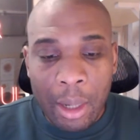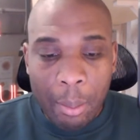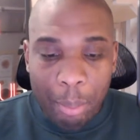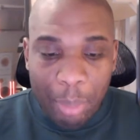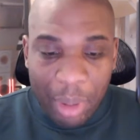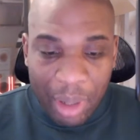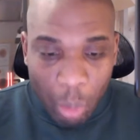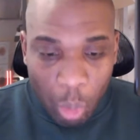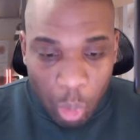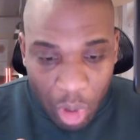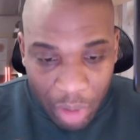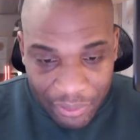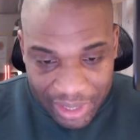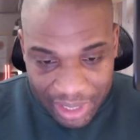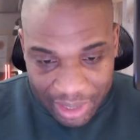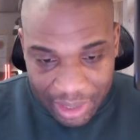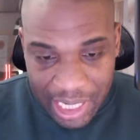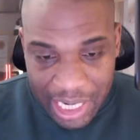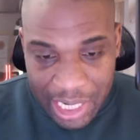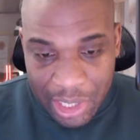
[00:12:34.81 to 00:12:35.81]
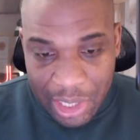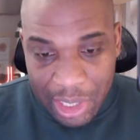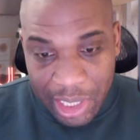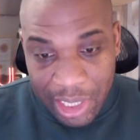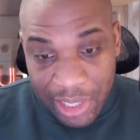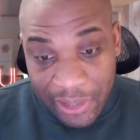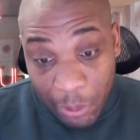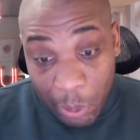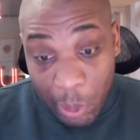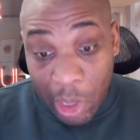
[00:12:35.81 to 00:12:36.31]
But what this teaches
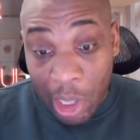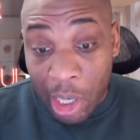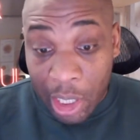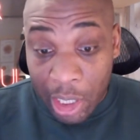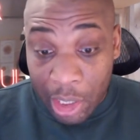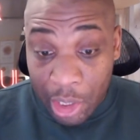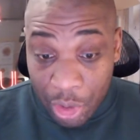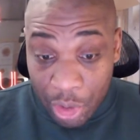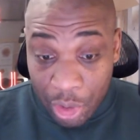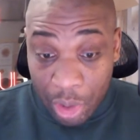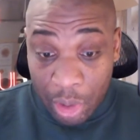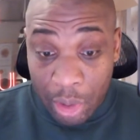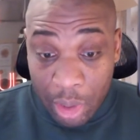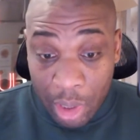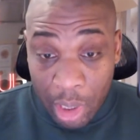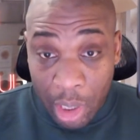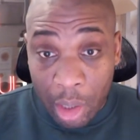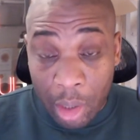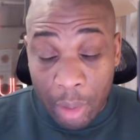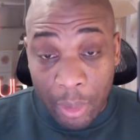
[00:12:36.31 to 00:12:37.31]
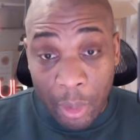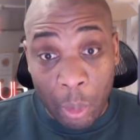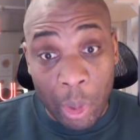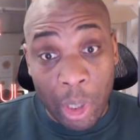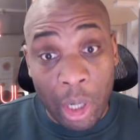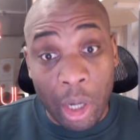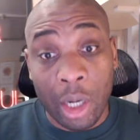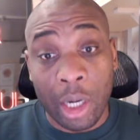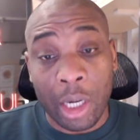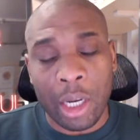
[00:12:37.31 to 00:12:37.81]
us, if we are going to choose hope, we
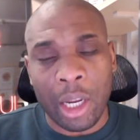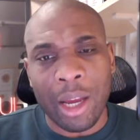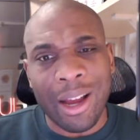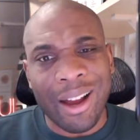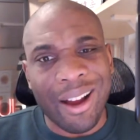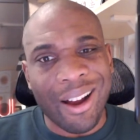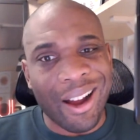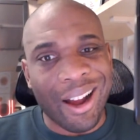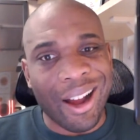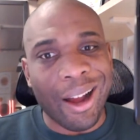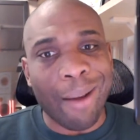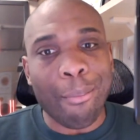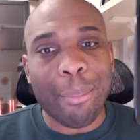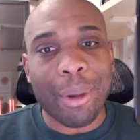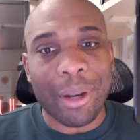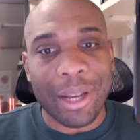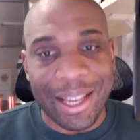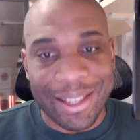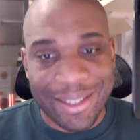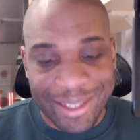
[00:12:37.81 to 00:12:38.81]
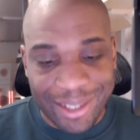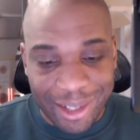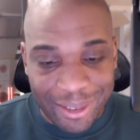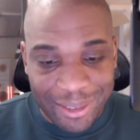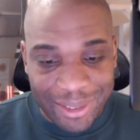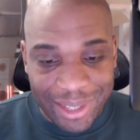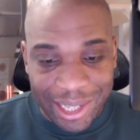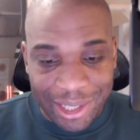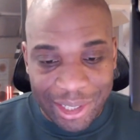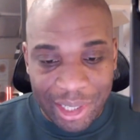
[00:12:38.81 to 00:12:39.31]
are going to humble
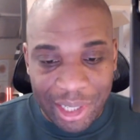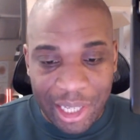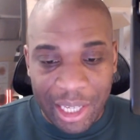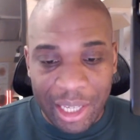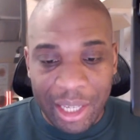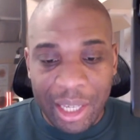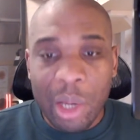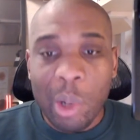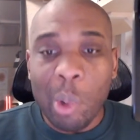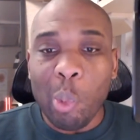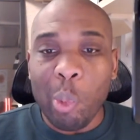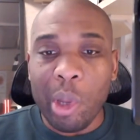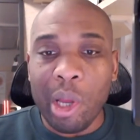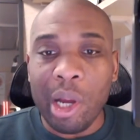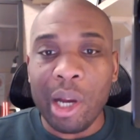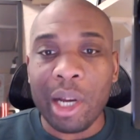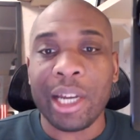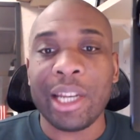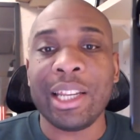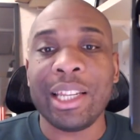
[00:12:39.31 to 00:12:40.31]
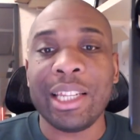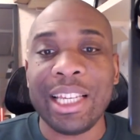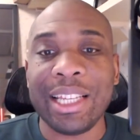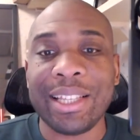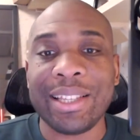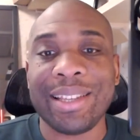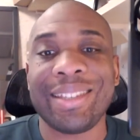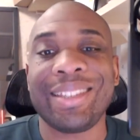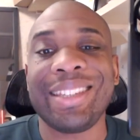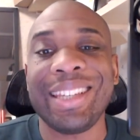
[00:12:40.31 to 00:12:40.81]
ourselves, actually. We are going to need
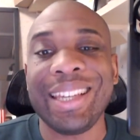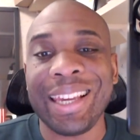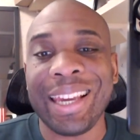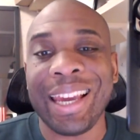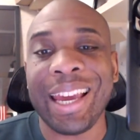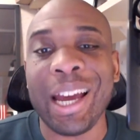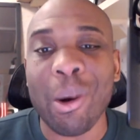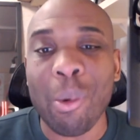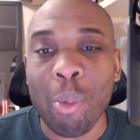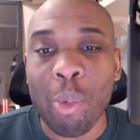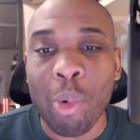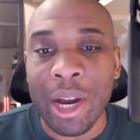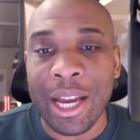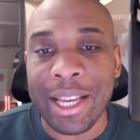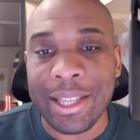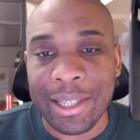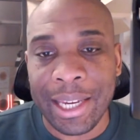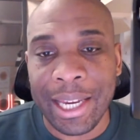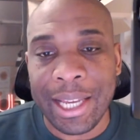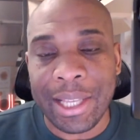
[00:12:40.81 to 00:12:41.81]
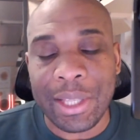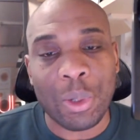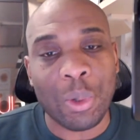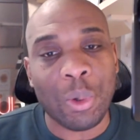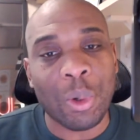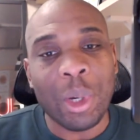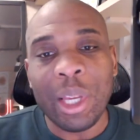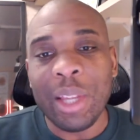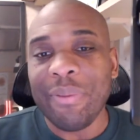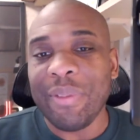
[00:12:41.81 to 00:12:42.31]
to seek out wise counsel.
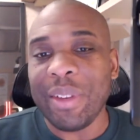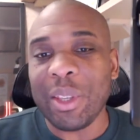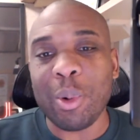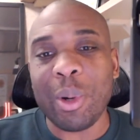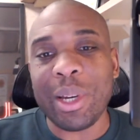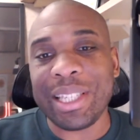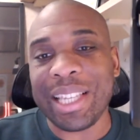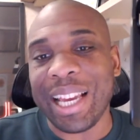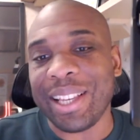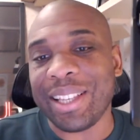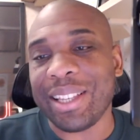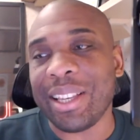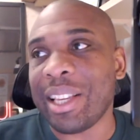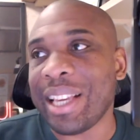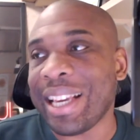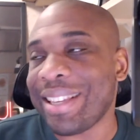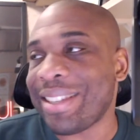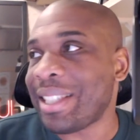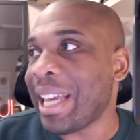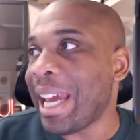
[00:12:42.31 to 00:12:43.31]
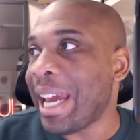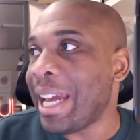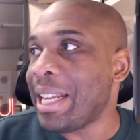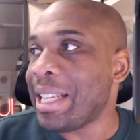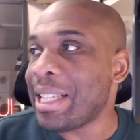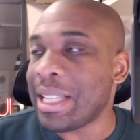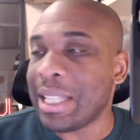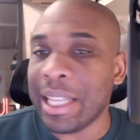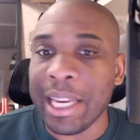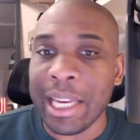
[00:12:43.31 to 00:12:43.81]
There's always that saying,
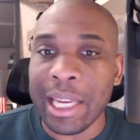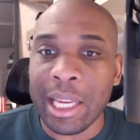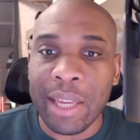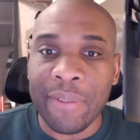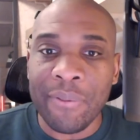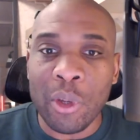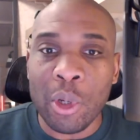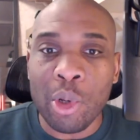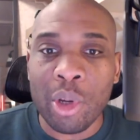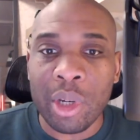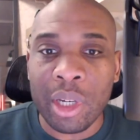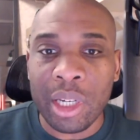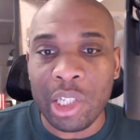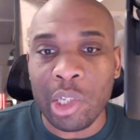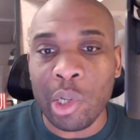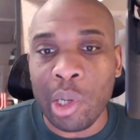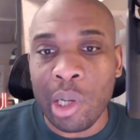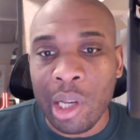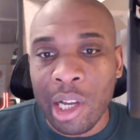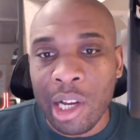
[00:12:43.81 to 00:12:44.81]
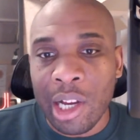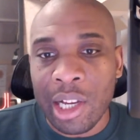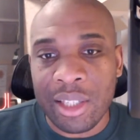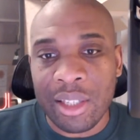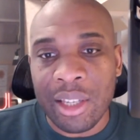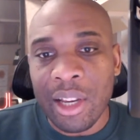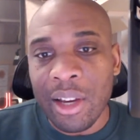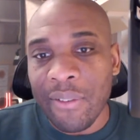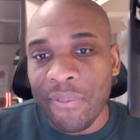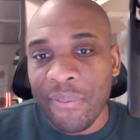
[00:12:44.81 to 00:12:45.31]
isn't there? If you look at your last
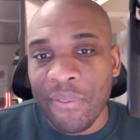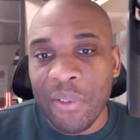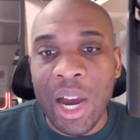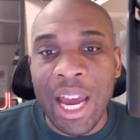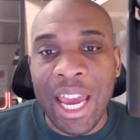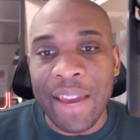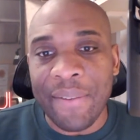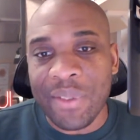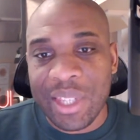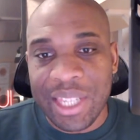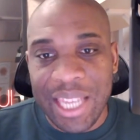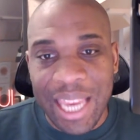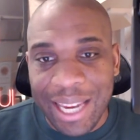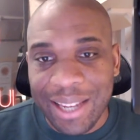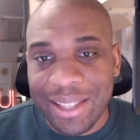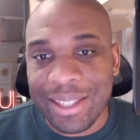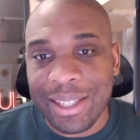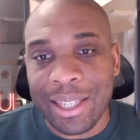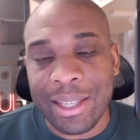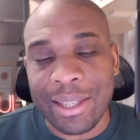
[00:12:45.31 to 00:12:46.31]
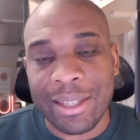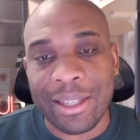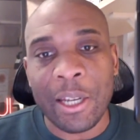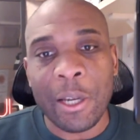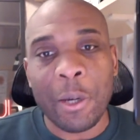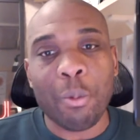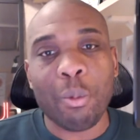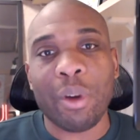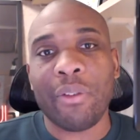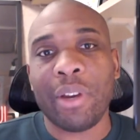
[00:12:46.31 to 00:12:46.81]
five texts,
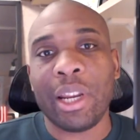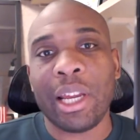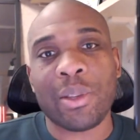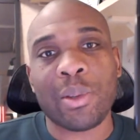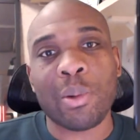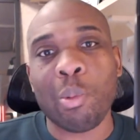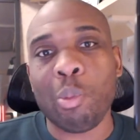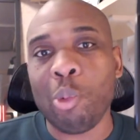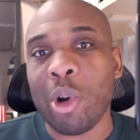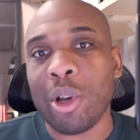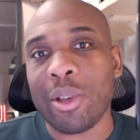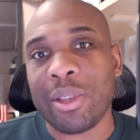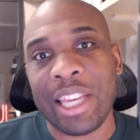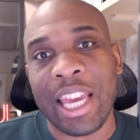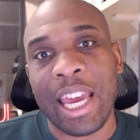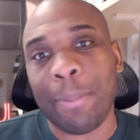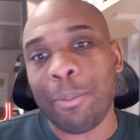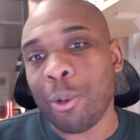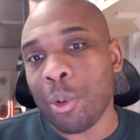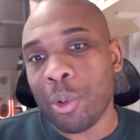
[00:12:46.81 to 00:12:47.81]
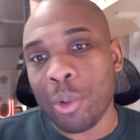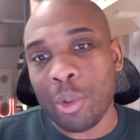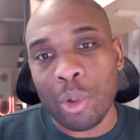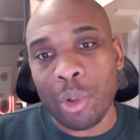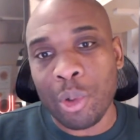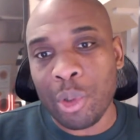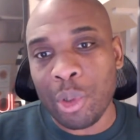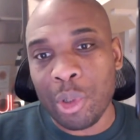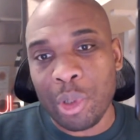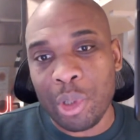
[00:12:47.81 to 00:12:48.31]
whether that's on WhatsApp or
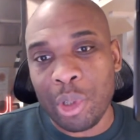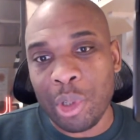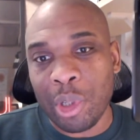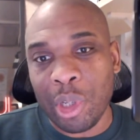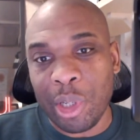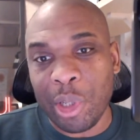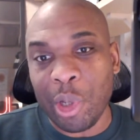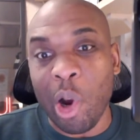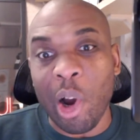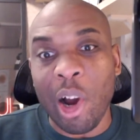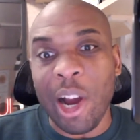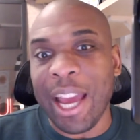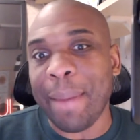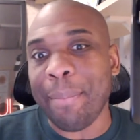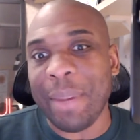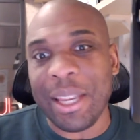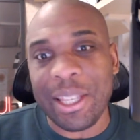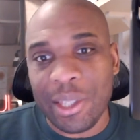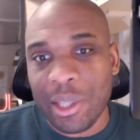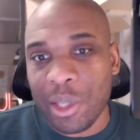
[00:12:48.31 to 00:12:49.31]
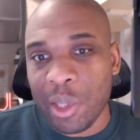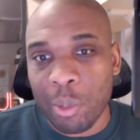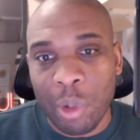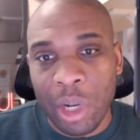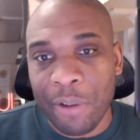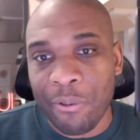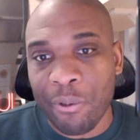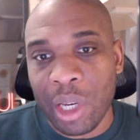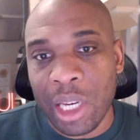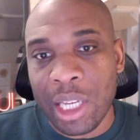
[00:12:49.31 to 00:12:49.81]
on your iMessage or
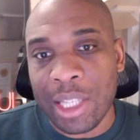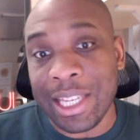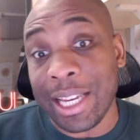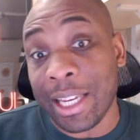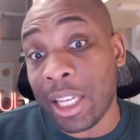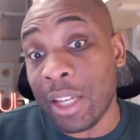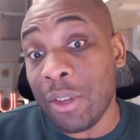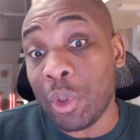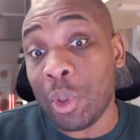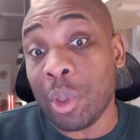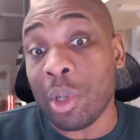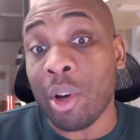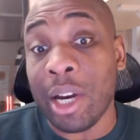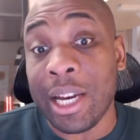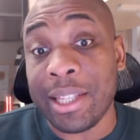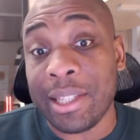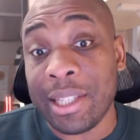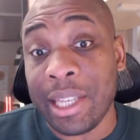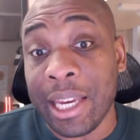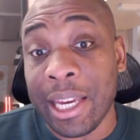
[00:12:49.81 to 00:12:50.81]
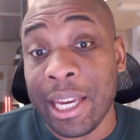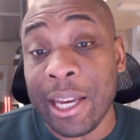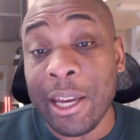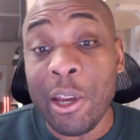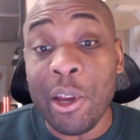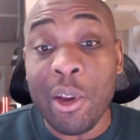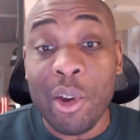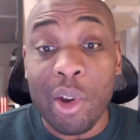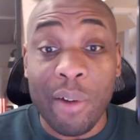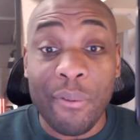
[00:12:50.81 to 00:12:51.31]
whatever it is, that gives you an idea
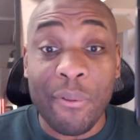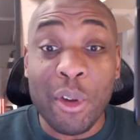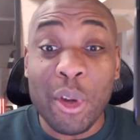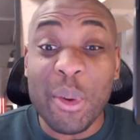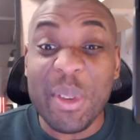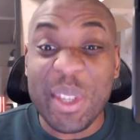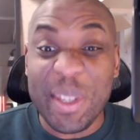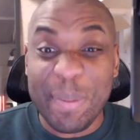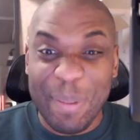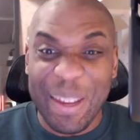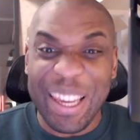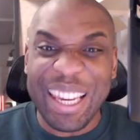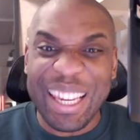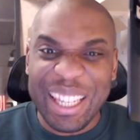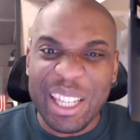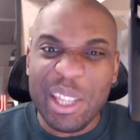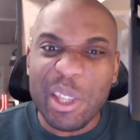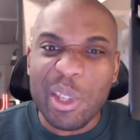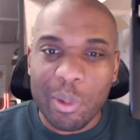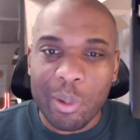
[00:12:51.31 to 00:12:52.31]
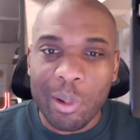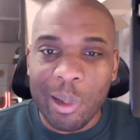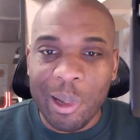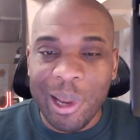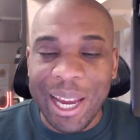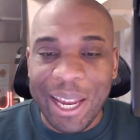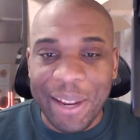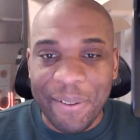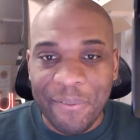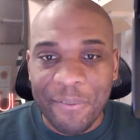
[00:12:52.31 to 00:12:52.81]
of who's speaking into your
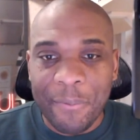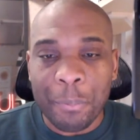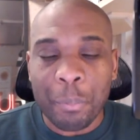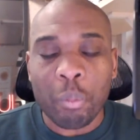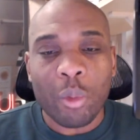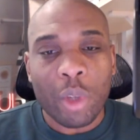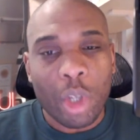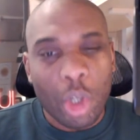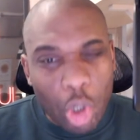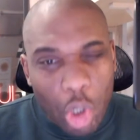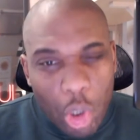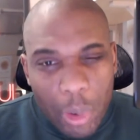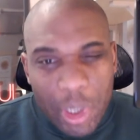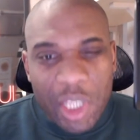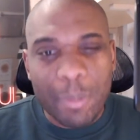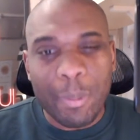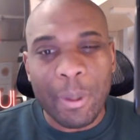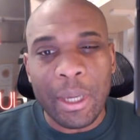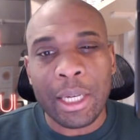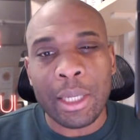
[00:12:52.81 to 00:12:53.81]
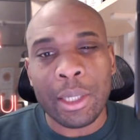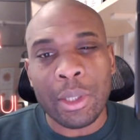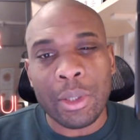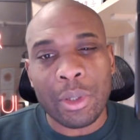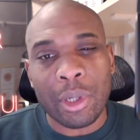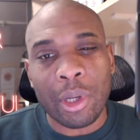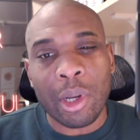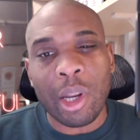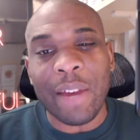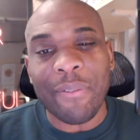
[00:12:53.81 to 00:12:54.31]
life. Who is speaking
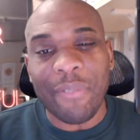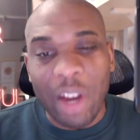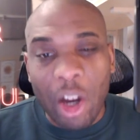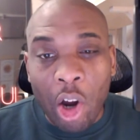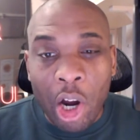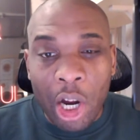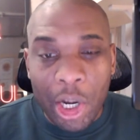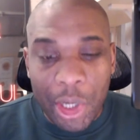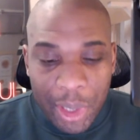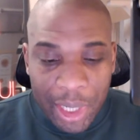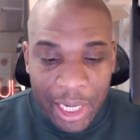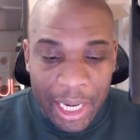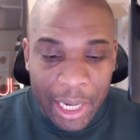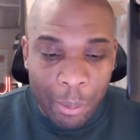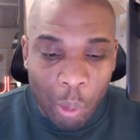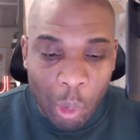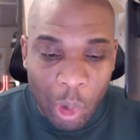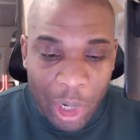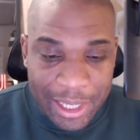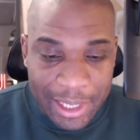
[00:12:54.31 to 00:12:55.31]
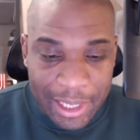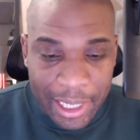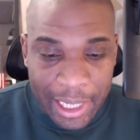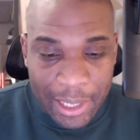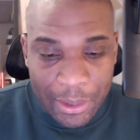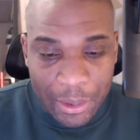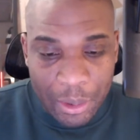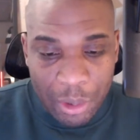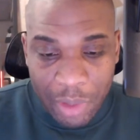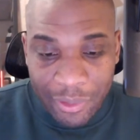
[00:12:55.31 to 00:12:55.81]
into your life? Are you getting wise
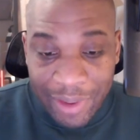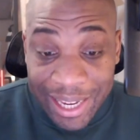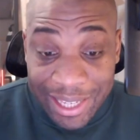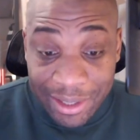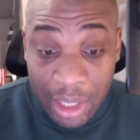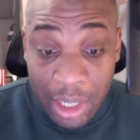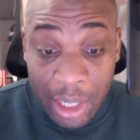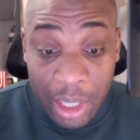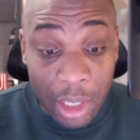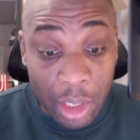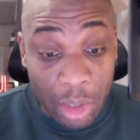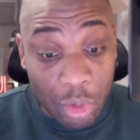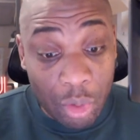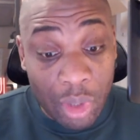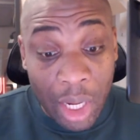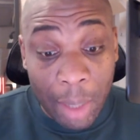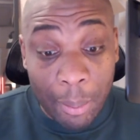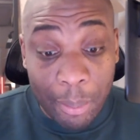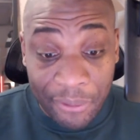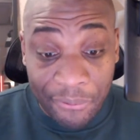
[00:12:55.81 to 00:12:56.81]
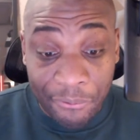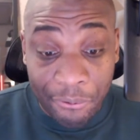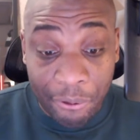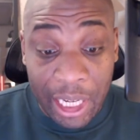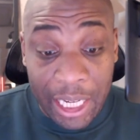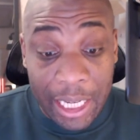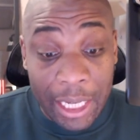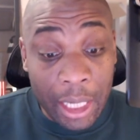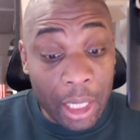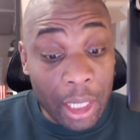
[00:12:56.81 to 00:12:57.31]
counsel? So that's number
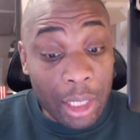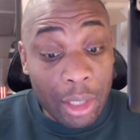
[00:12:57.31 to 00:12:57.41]
three.